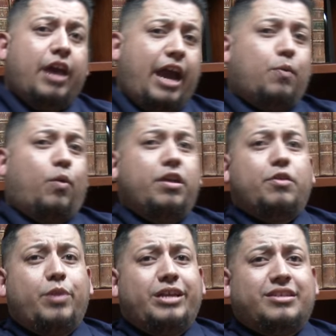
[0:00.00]
And one of the
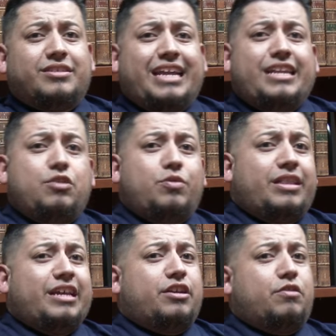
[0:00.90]
reasons they knew that
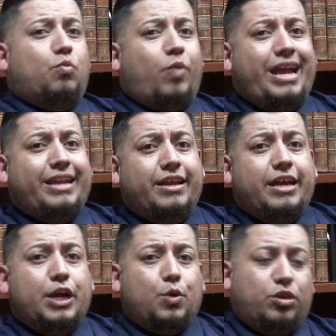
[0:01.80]
they couldn't wait
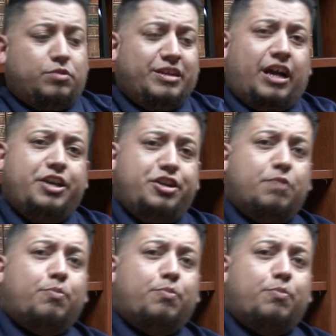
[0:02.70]
was a year